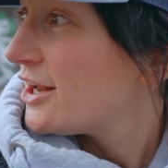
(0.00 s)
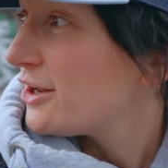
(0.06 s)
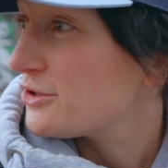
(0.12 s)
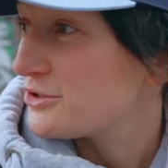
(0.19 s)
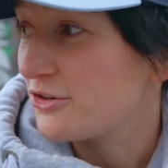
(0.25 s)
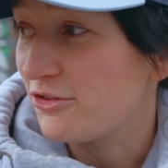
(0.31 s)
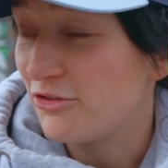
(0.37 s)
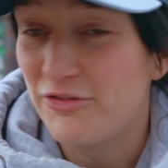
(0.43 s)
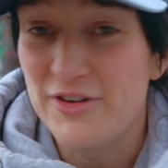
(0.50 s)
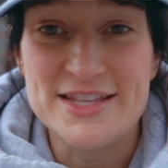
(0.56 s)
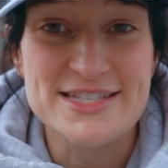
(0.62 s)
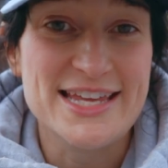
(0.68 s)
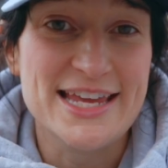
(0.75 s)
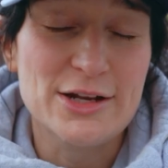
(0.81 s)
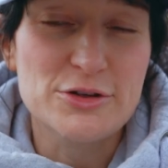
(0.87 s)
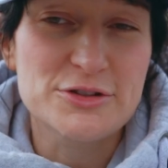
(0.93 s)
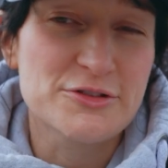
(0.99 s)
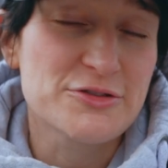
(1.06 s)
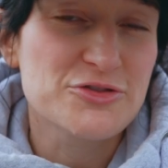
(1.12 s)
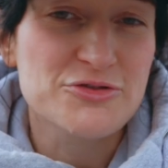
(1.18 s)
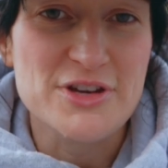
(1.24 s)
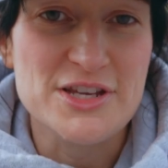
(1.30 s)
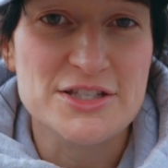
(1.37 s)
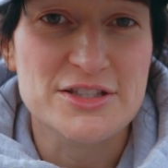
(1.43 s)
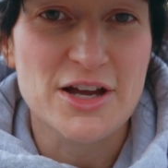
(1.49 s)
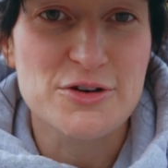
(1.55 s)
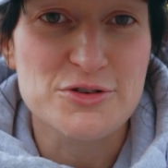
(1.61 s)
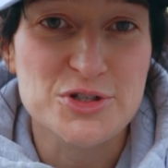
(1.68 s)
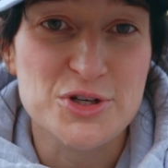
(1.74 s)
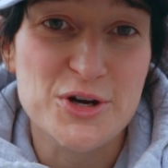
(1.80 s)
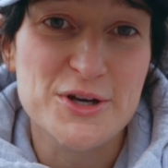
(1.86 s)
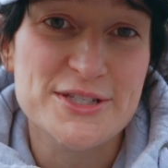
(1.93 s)
Lots of graffiti, lots of street
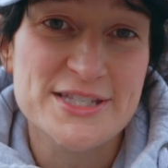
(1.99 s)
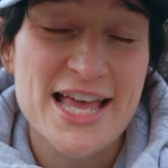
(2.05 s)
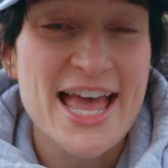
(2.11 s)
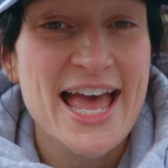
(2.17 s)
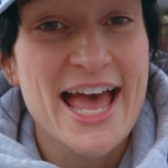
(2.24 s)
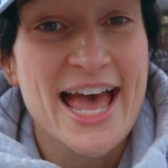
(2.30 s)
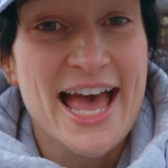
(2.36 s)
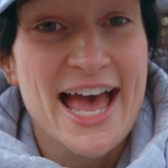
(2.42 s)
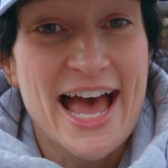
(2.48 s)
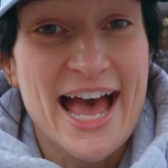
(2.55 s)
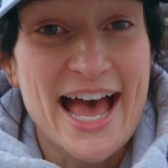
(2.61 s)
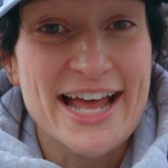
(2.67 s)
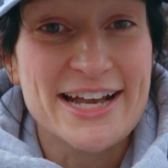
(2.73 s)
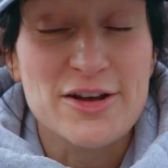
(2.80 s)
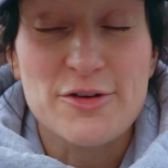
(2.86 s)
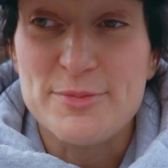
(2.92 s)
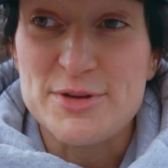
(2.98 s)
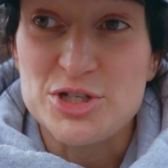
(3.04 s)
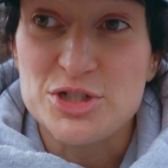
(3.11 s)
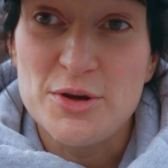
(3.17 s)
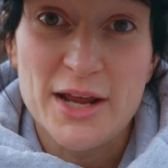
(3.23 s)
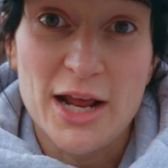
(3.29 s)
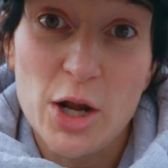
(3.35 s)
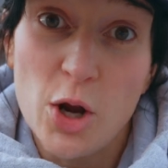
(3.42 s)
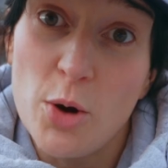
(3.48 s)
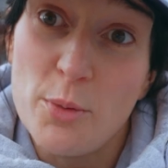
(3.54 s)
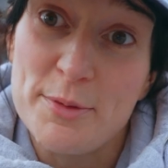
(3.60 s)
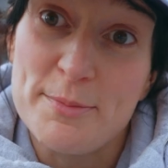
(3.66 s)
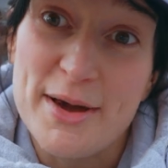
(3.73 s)
style shots, and I've been shooting a lot with